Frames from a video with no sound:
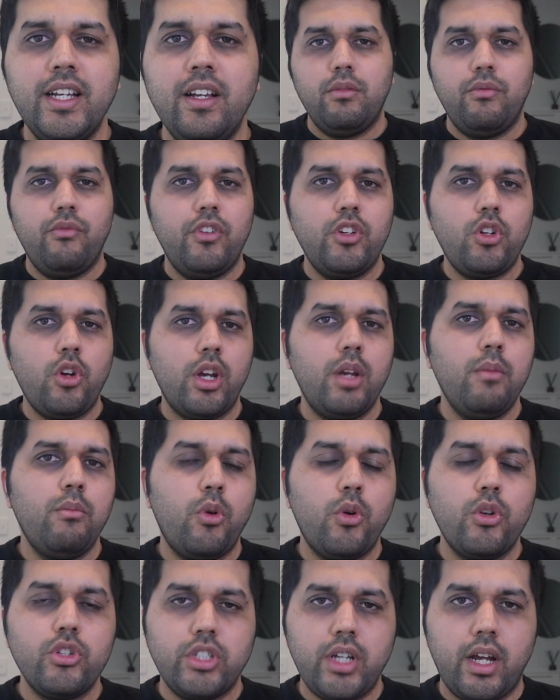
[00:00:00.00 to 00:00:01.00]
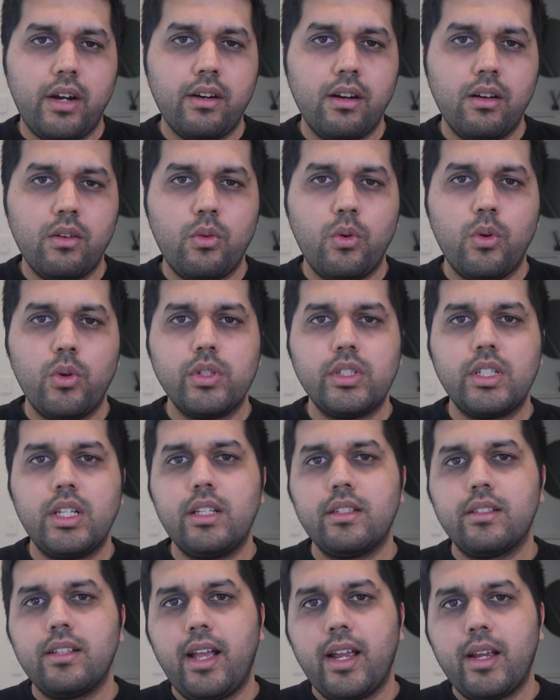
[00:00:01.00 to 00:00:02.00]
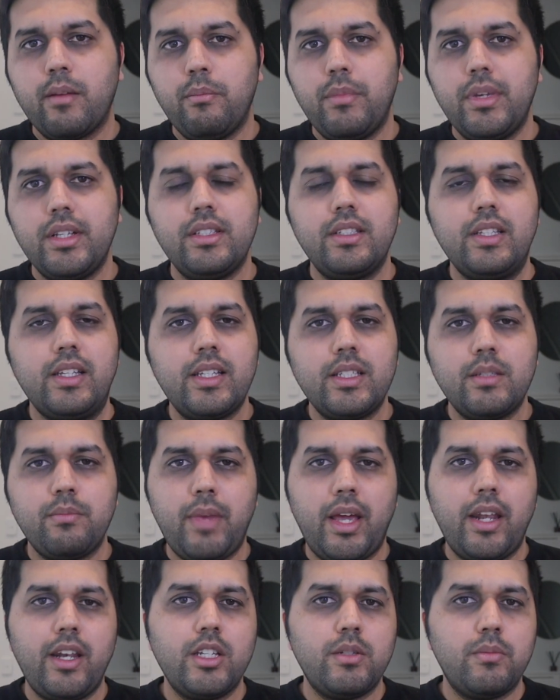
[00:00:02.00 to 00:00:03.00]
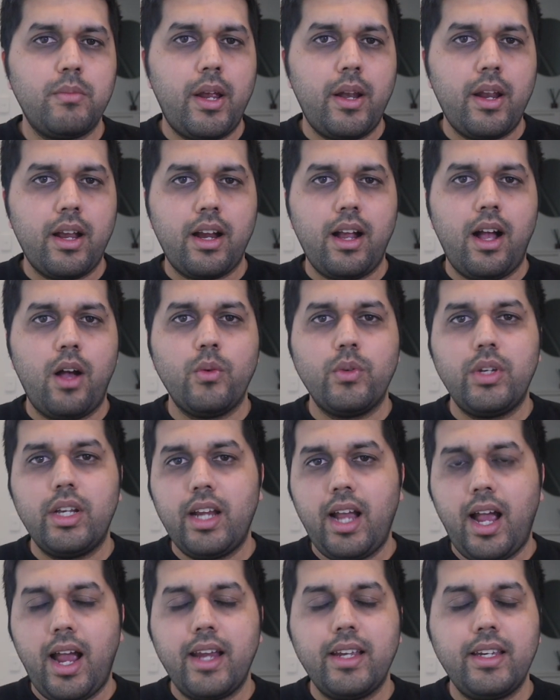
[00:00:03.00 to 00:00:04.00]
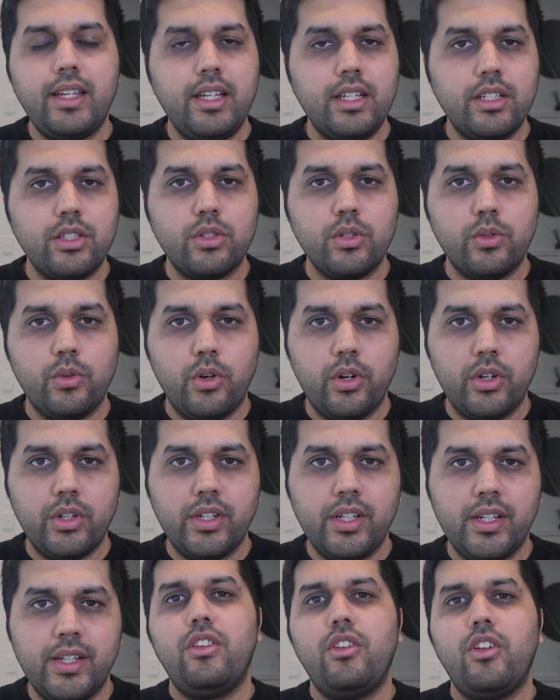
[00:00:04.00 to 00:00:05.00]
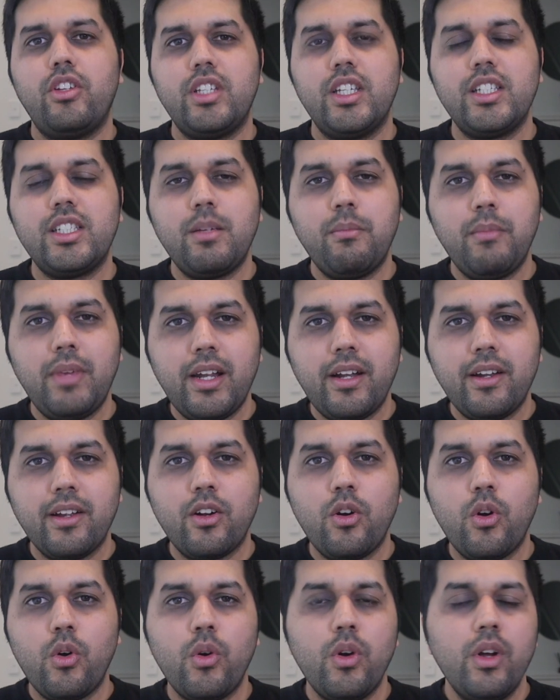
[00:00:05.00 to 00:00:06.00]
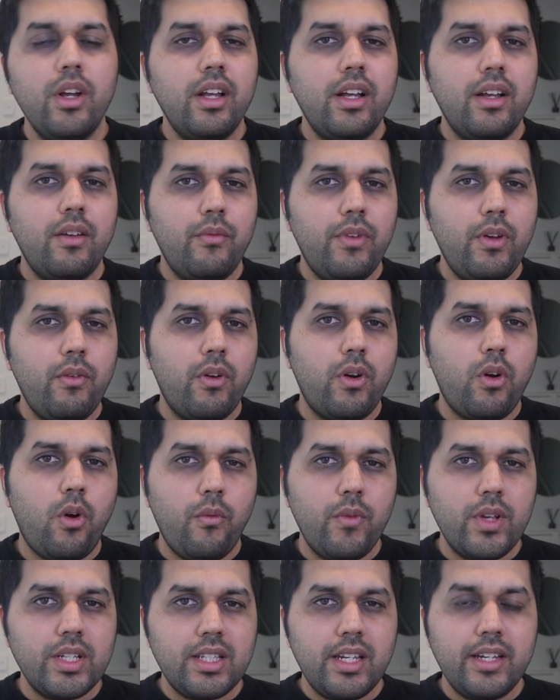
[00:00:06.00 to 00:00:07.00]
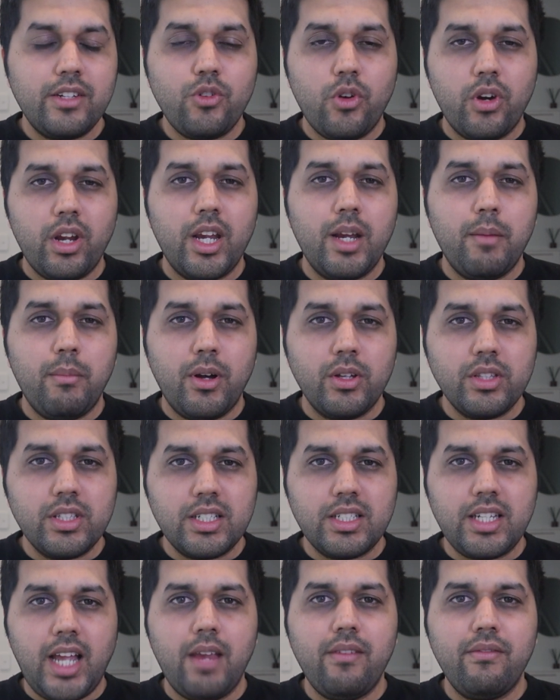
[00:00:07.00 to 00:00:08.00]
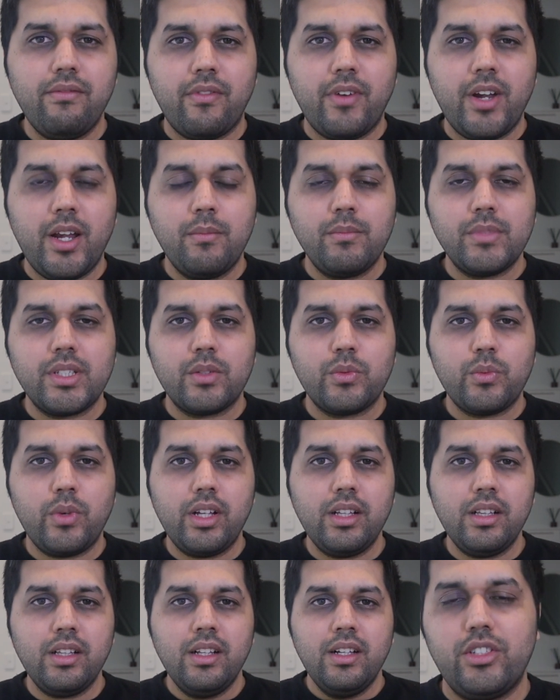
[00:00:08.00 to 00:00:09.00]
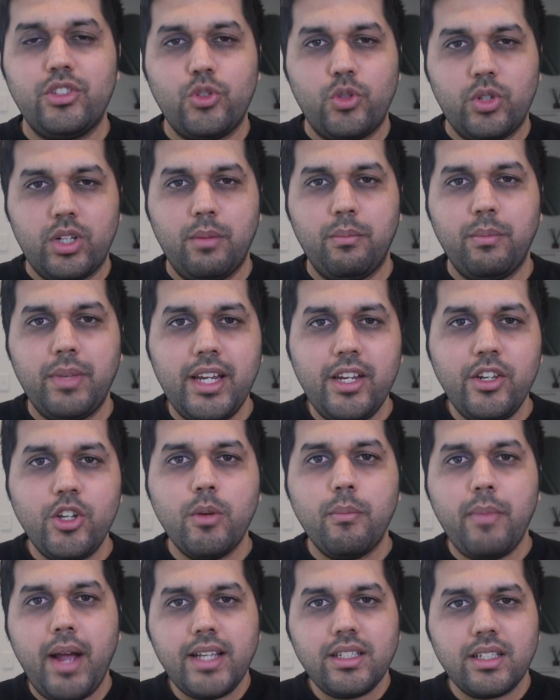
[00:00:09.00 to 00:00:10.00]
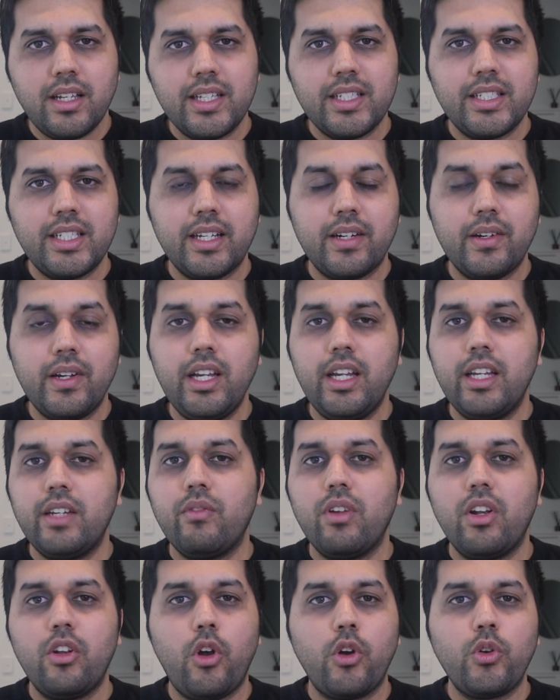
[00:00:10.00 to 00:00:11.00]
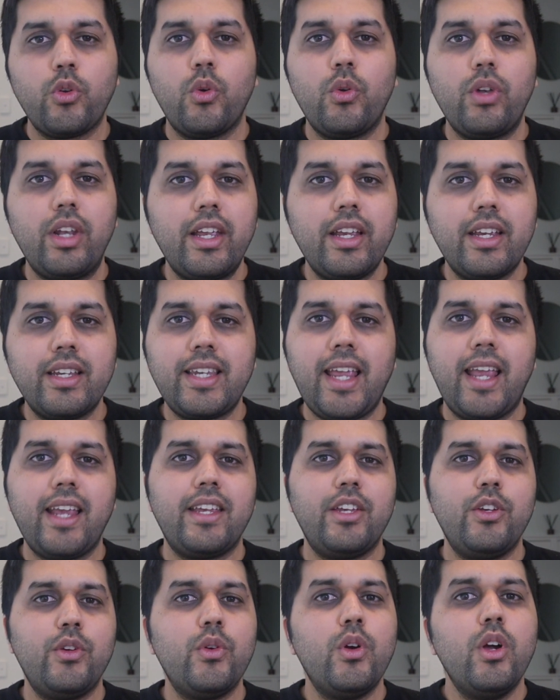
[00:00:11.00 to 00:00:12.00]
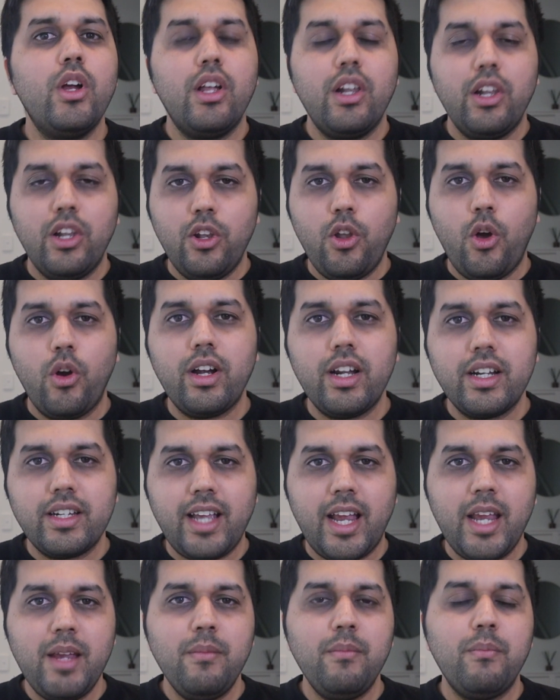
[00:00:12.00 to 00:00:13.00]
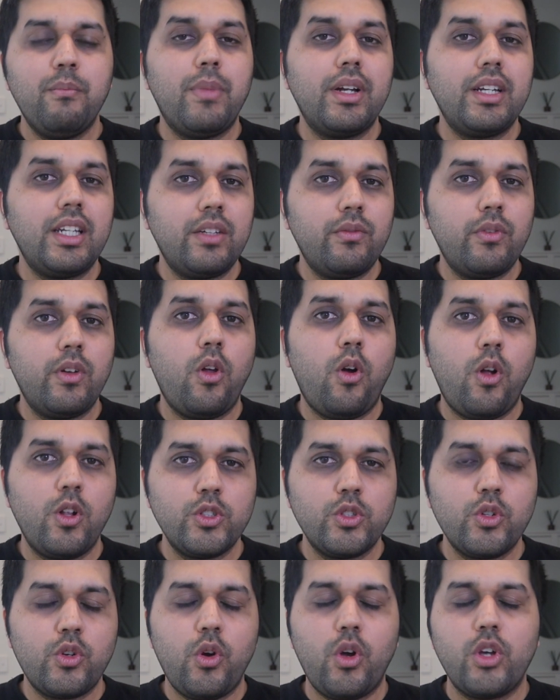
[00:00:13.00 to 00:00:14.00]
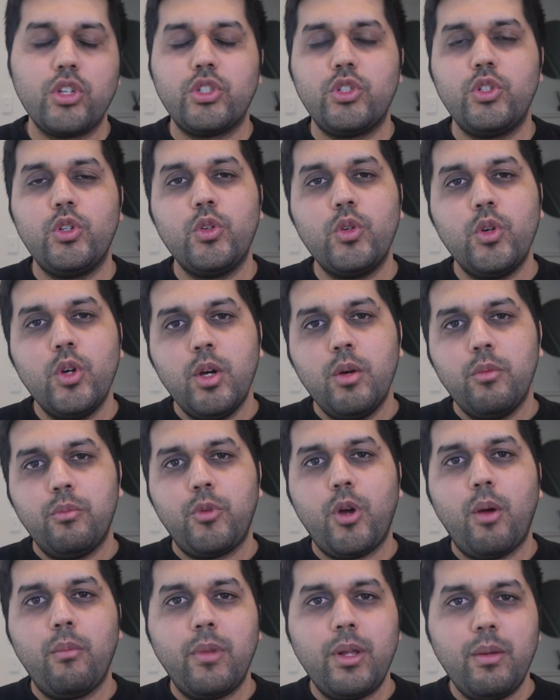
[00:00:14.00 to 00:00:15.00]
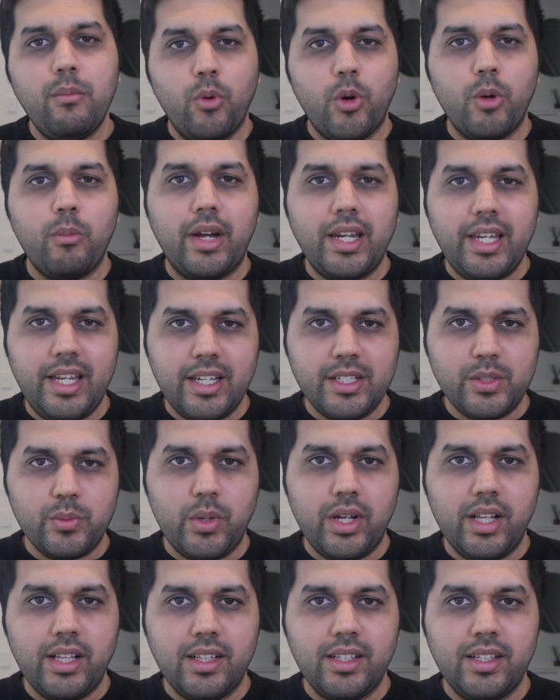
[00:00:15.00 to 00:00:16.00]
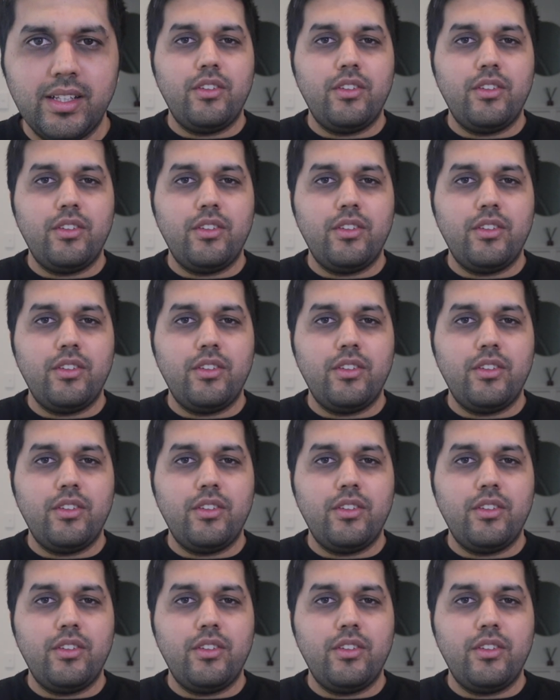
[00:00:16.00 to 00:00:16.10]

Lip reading: We're talking more general courses like business, management, accounting, IT, and so on. Now, just a minute ago, we were obviously talking about the time frames as well. So to complete your bachelor's degree, it will not only take you longer time, but it will also cost you probably more money as well.